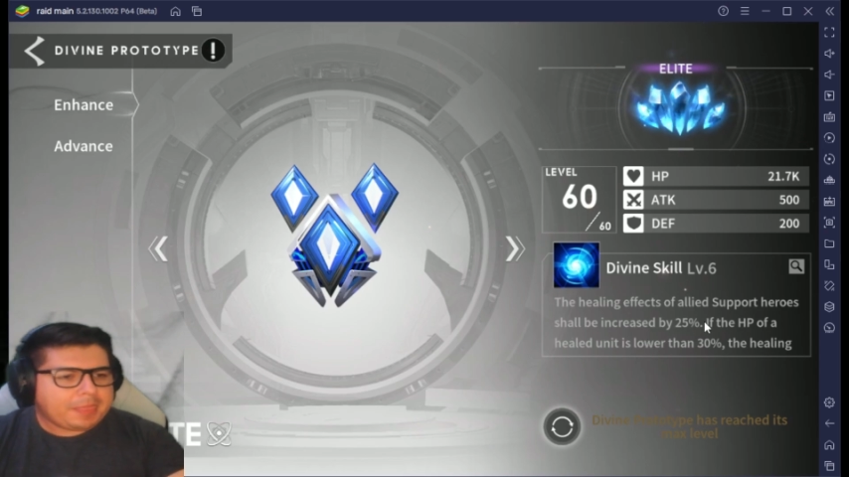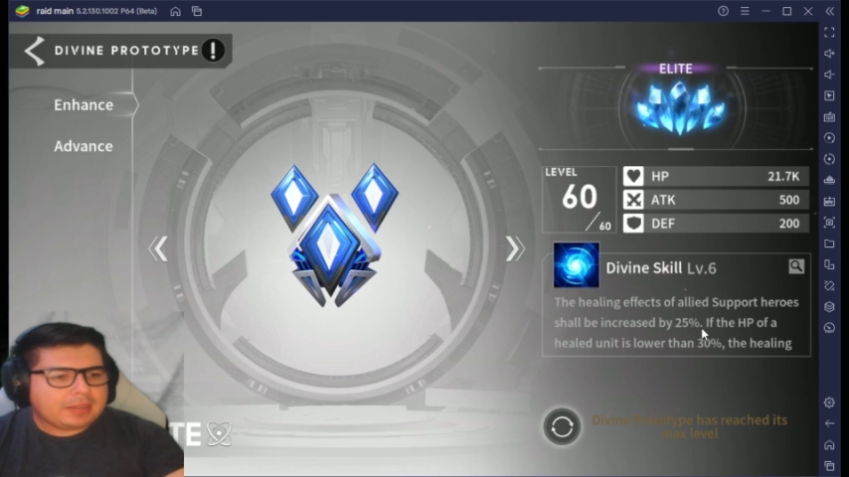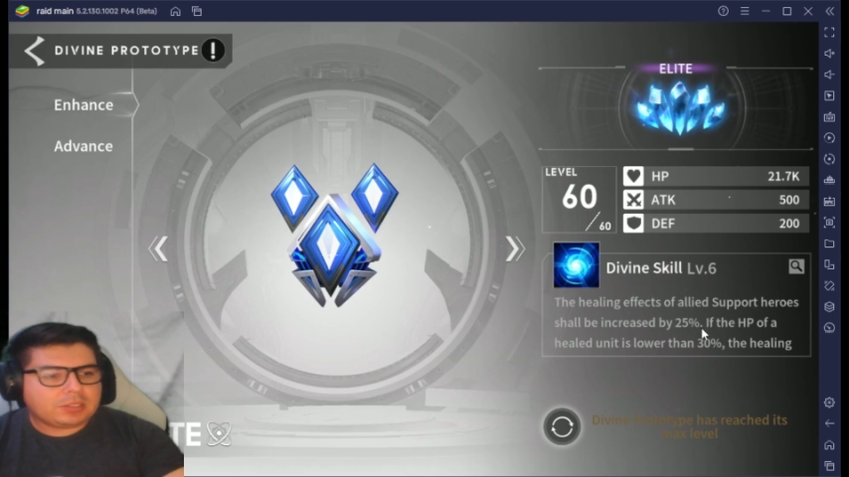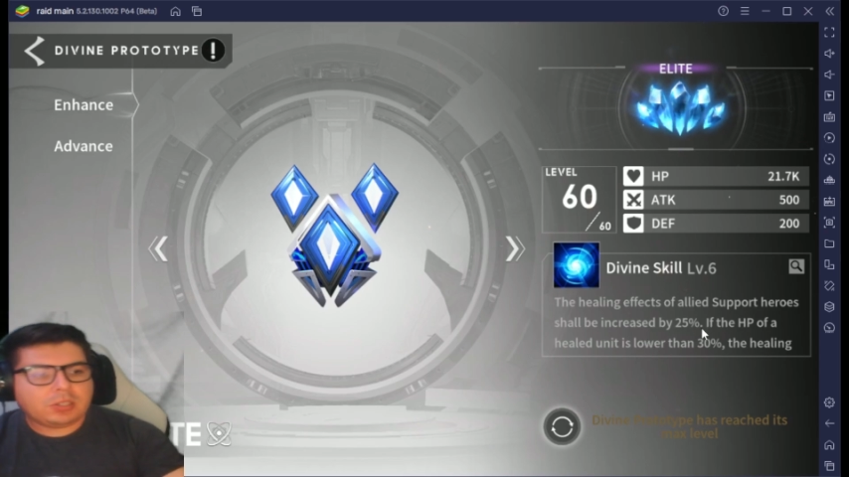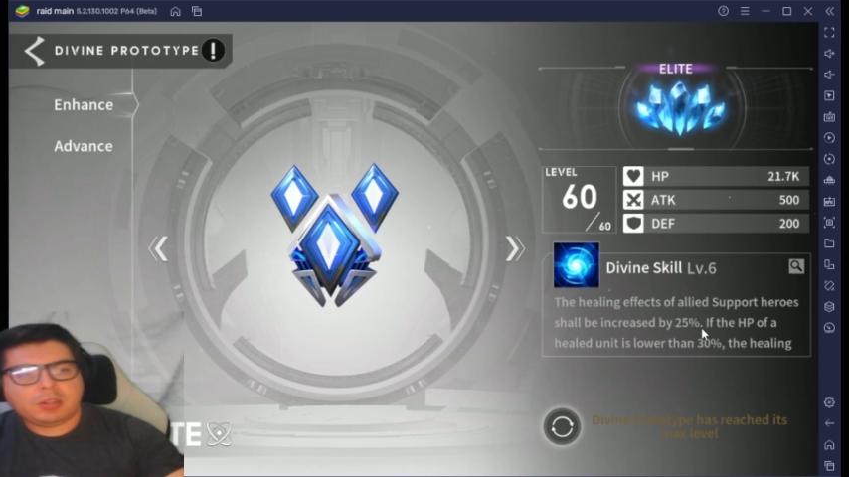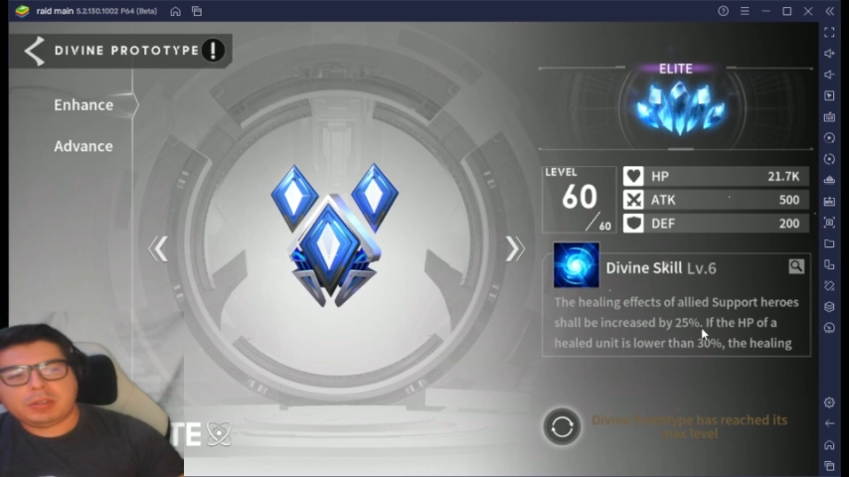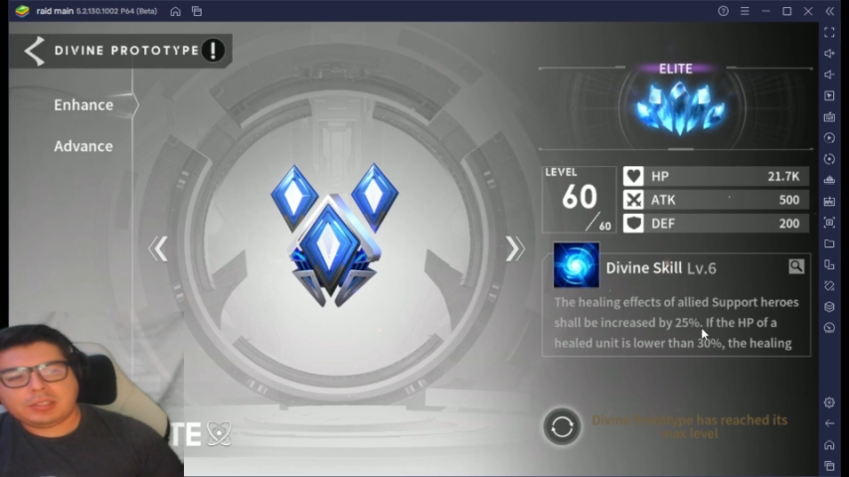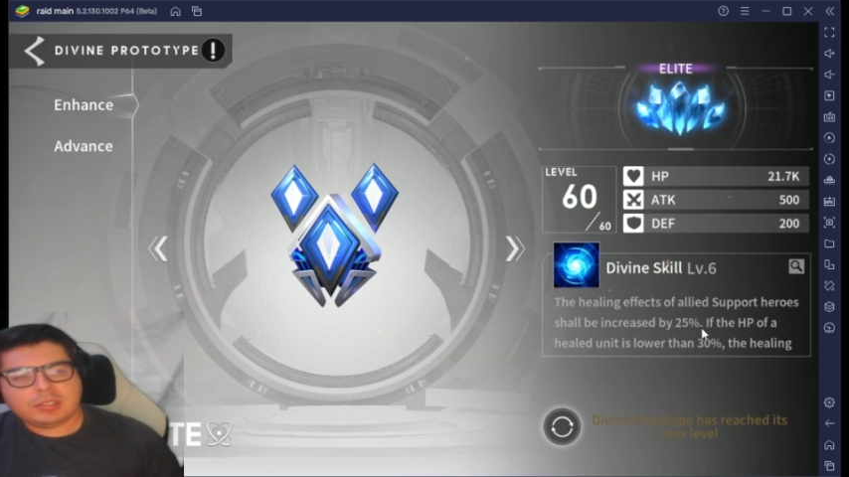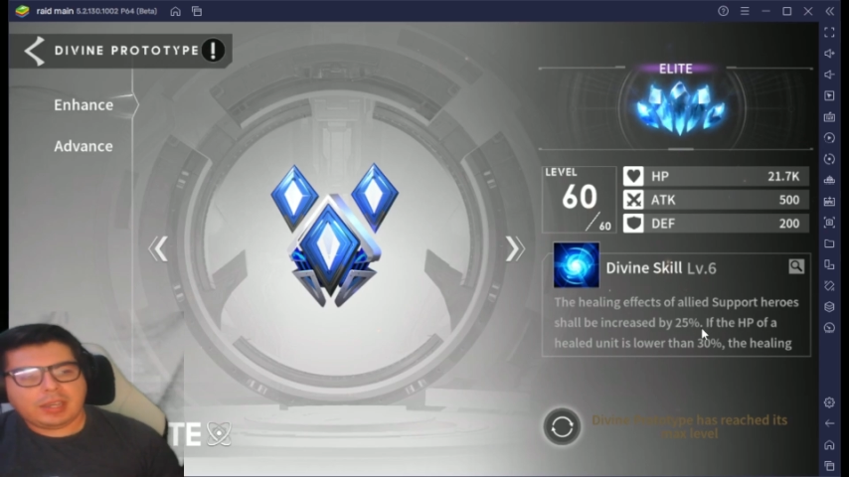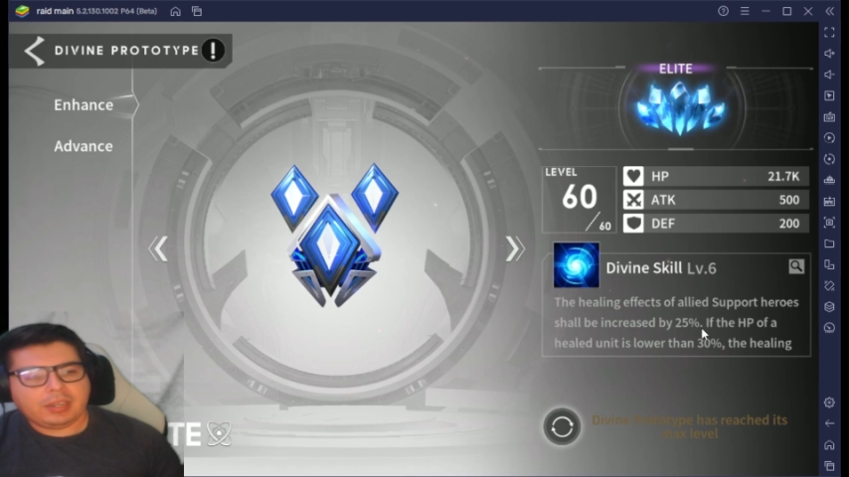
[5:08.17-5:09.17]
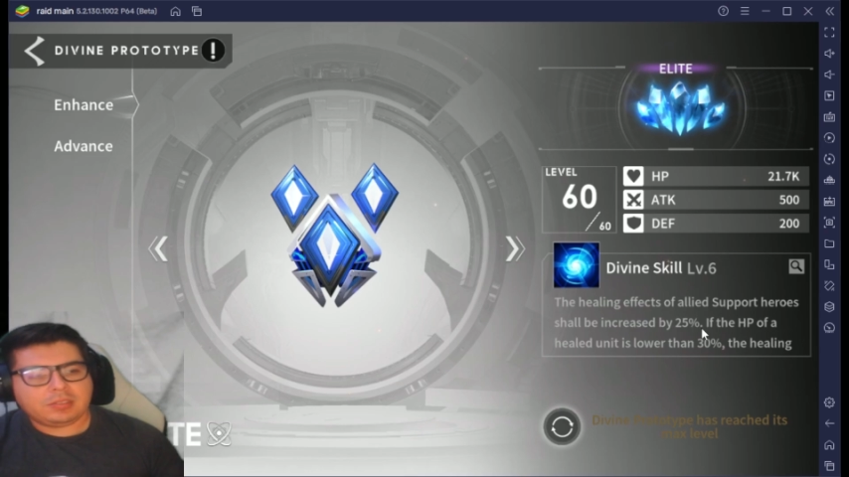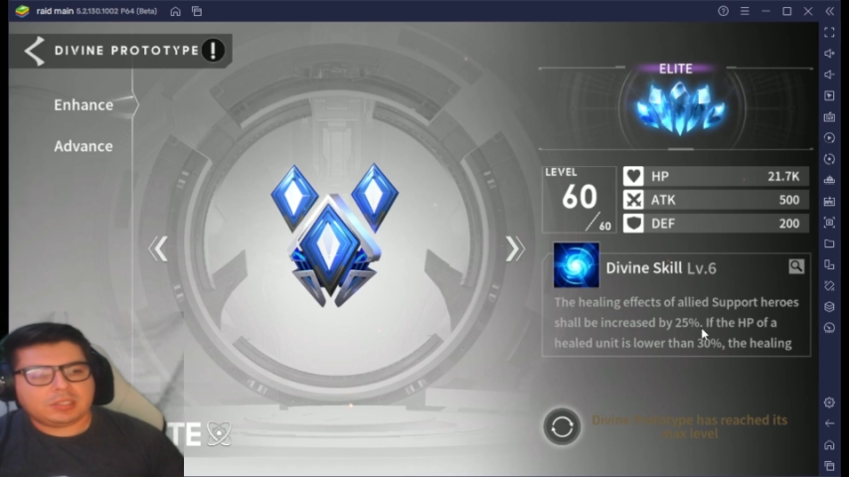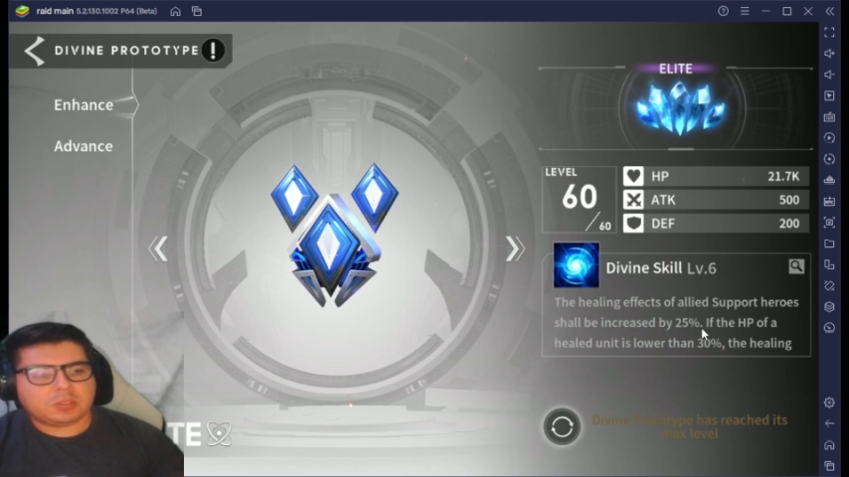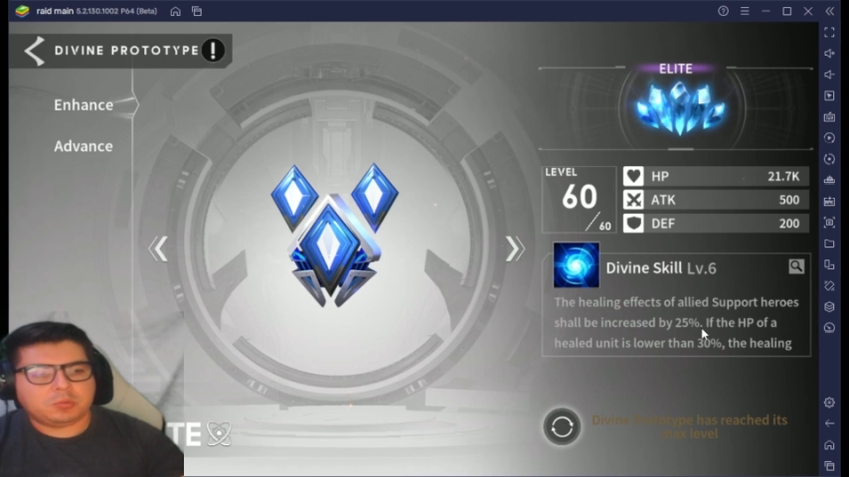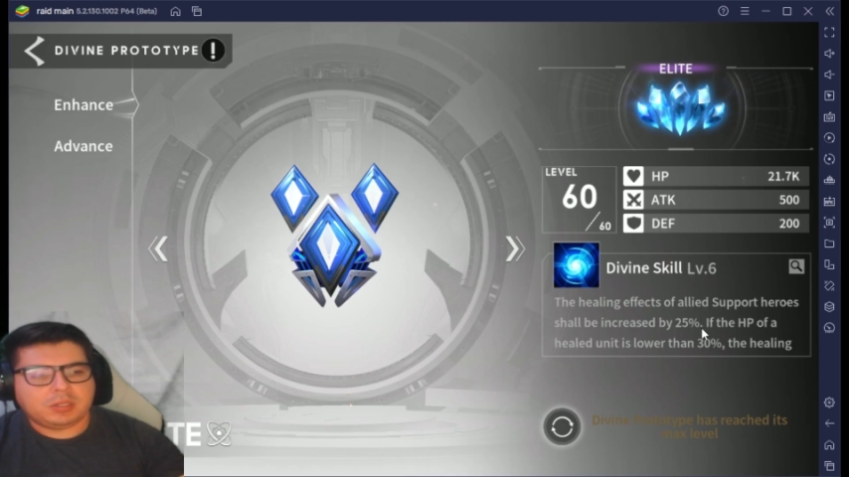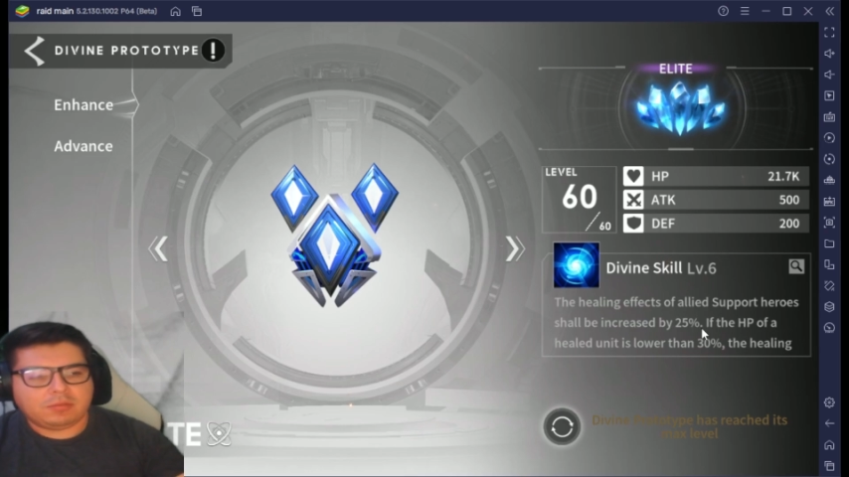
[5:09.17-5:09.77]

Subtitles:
So anyways, I use this one